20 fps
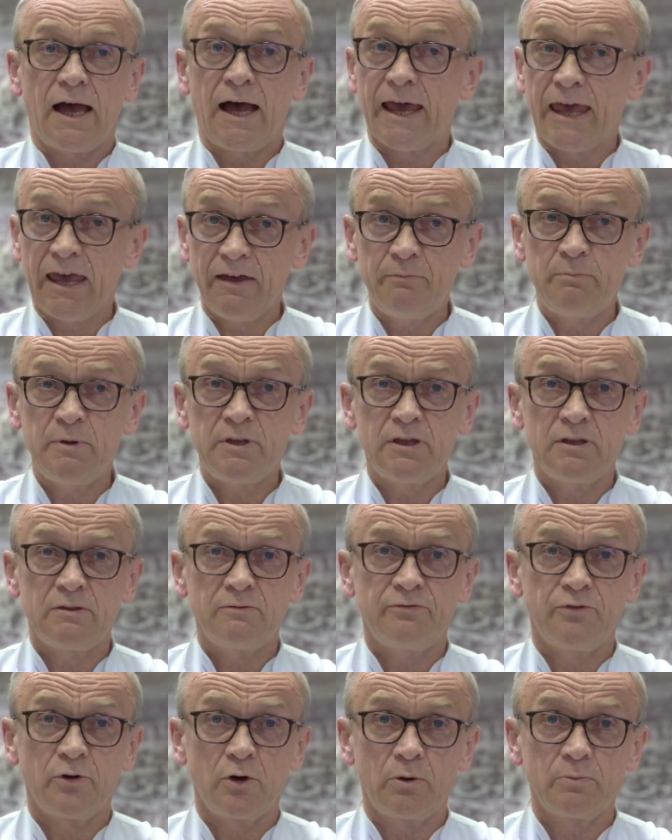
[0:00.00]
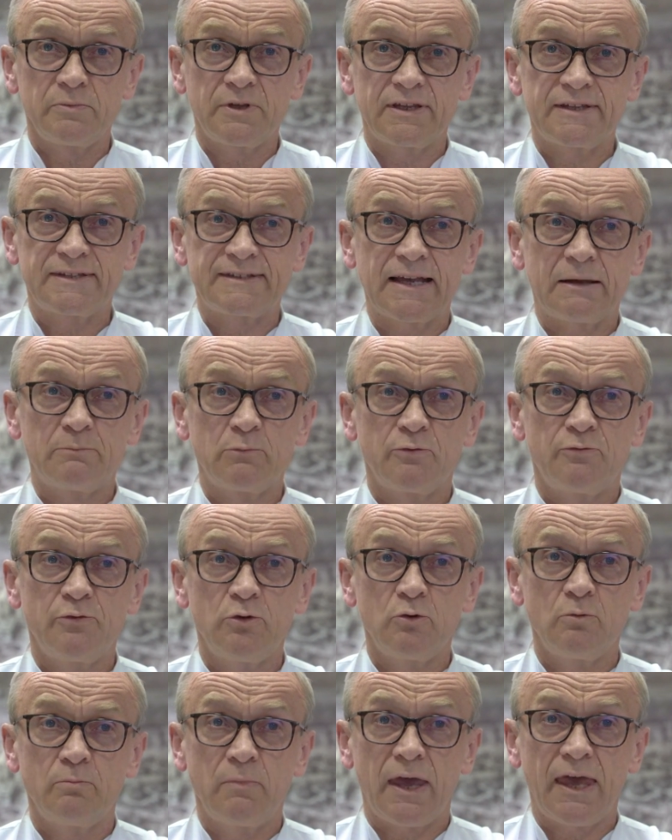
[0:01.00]
I have been informed that some of
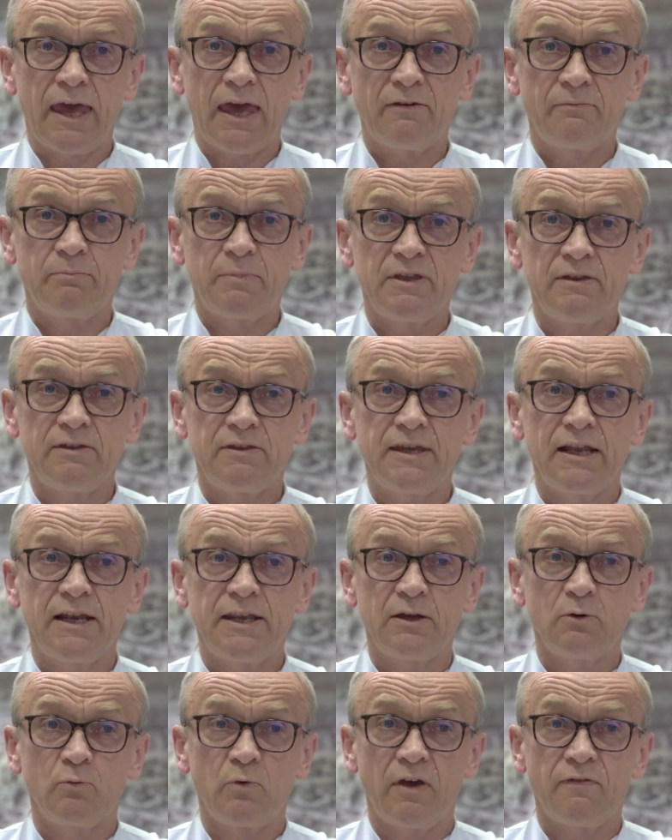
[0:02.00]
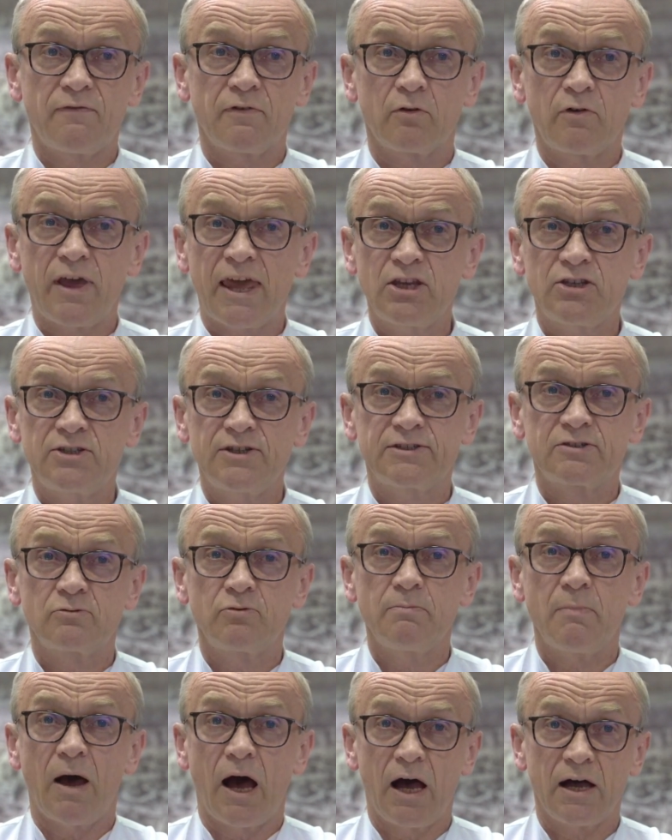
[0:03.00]
you may have been dealing with racist
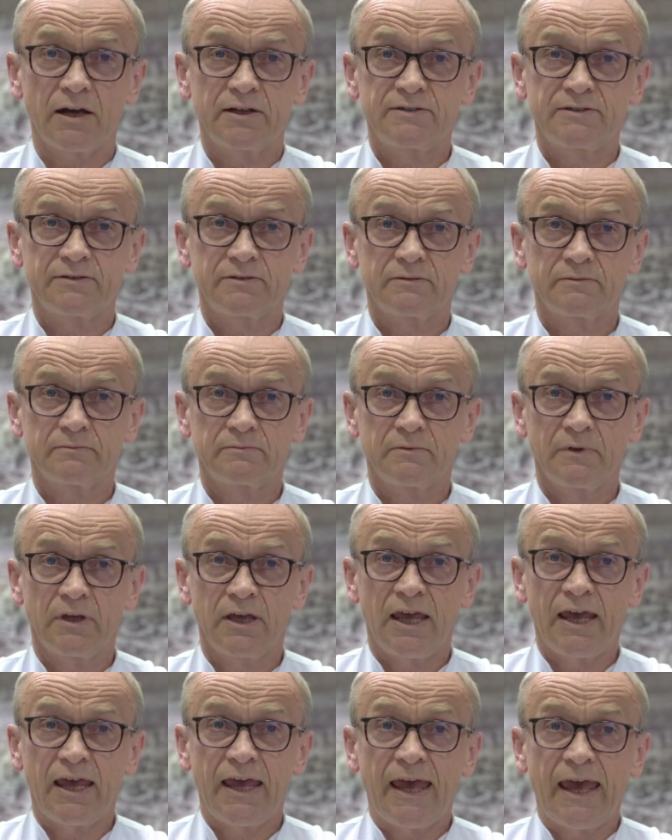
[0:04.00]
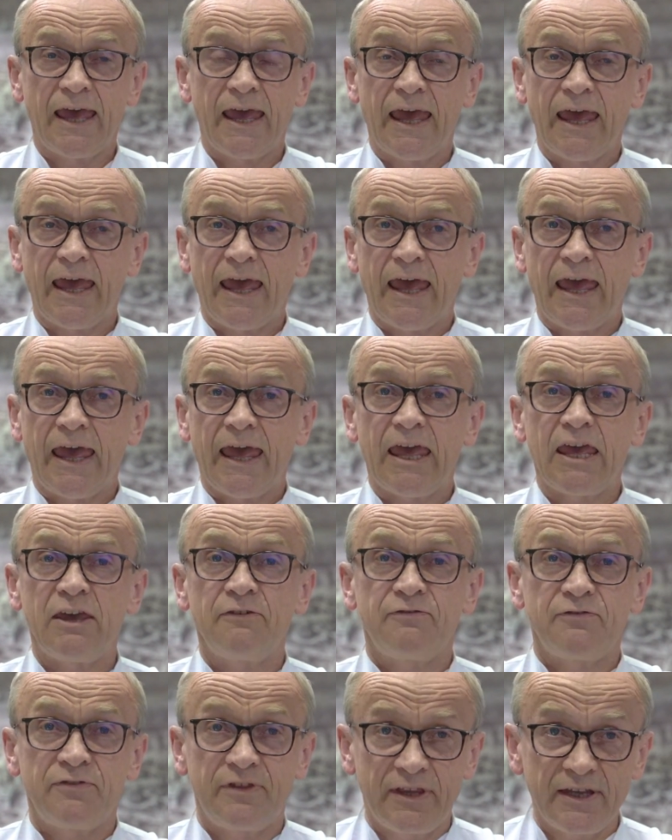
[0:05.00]
remarks.
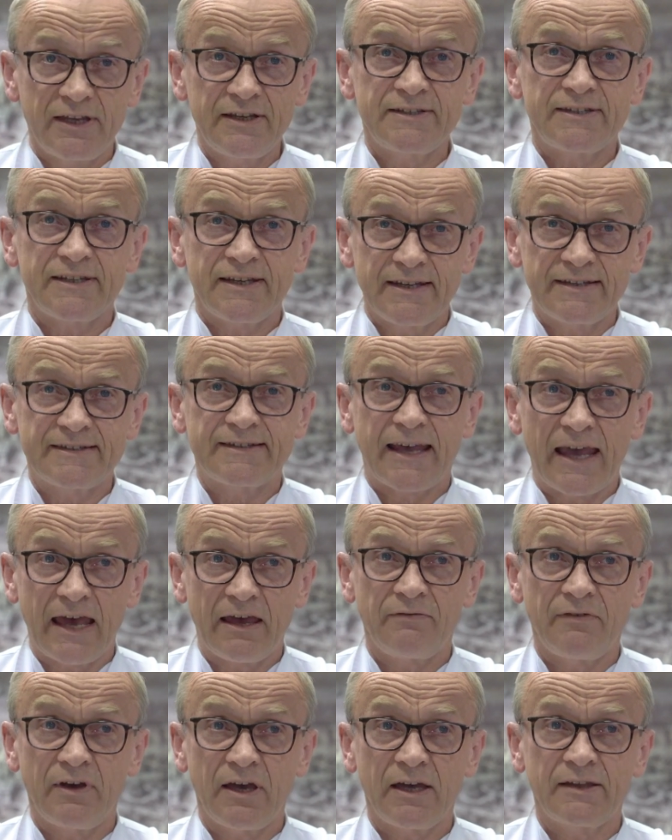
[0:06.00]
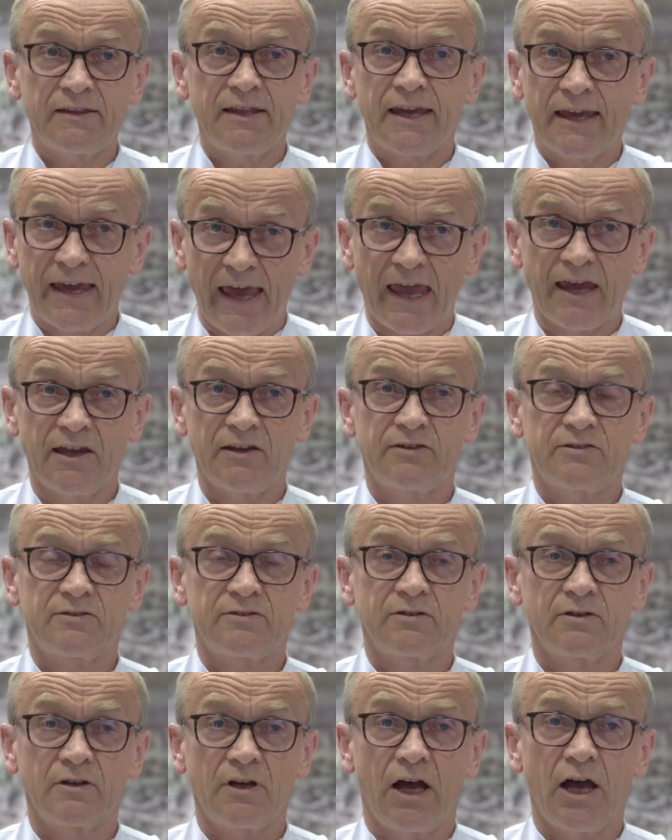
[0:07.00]
If this is ever the
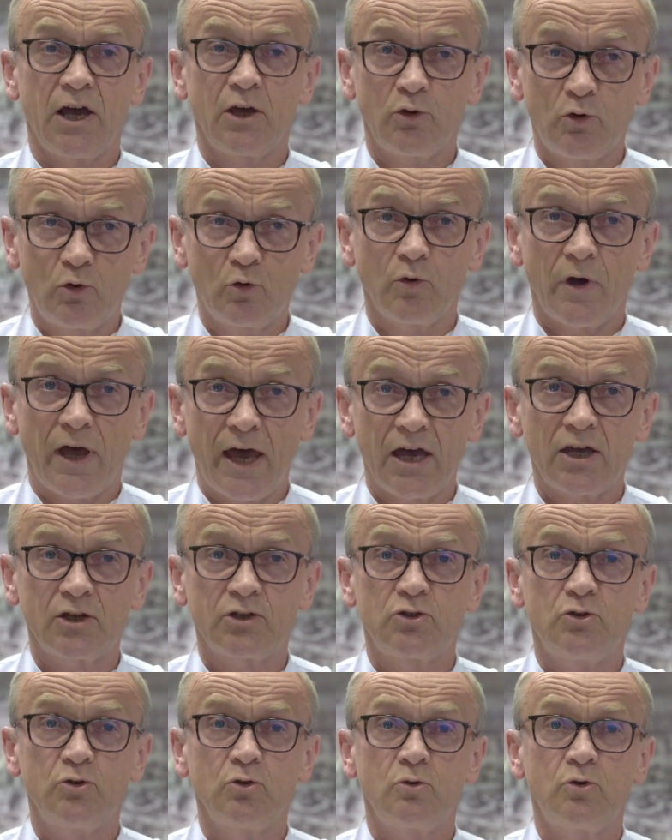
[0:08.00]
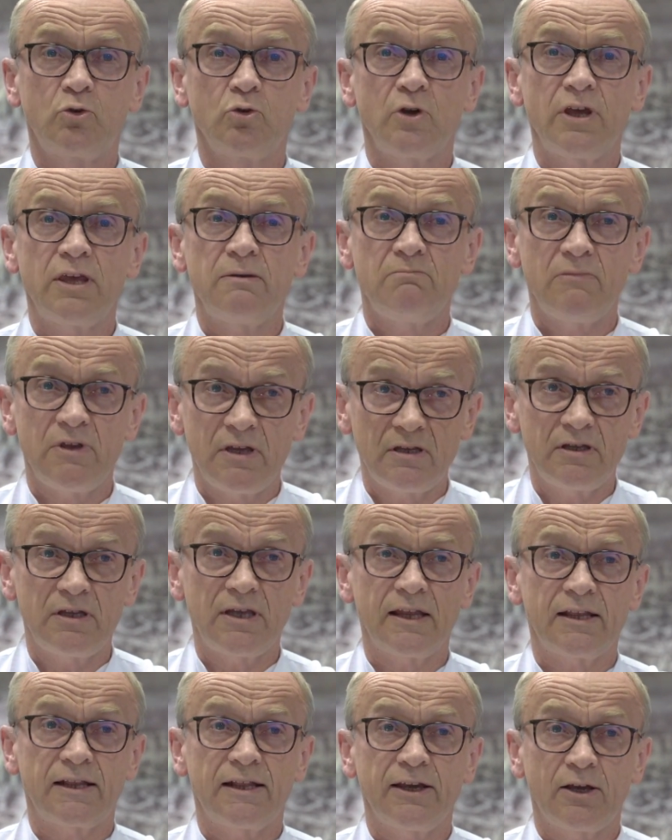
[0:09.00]
case, I do urge you to
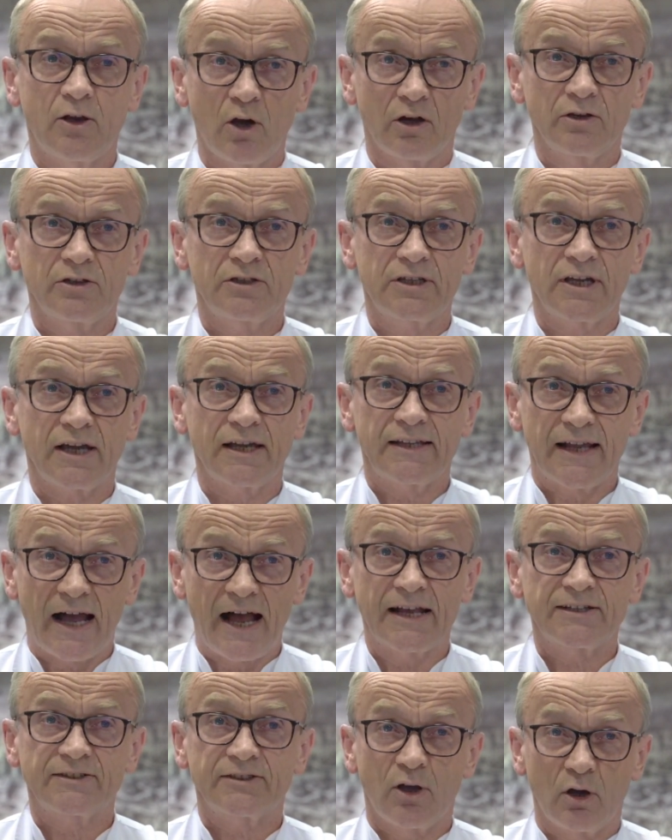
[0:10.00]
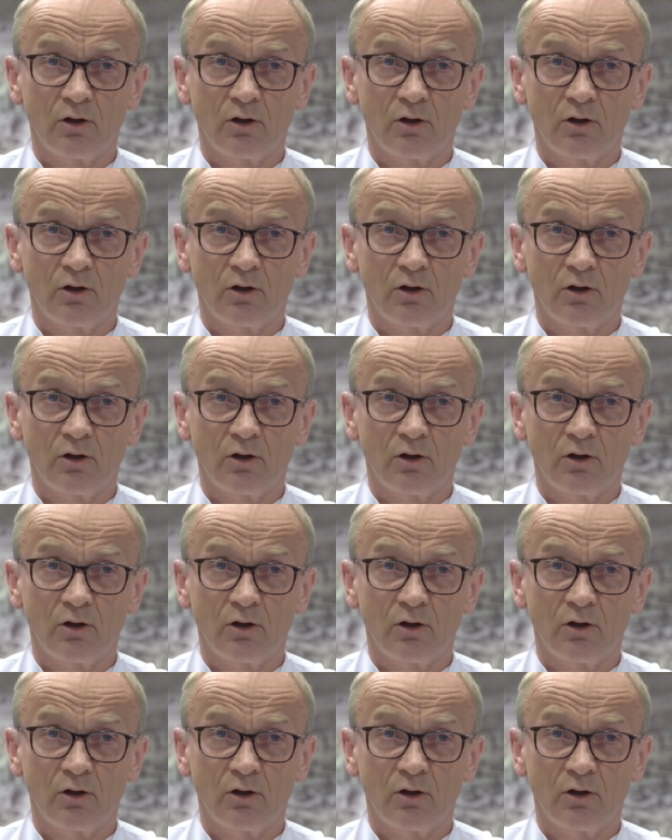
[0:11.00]
immediately contact us,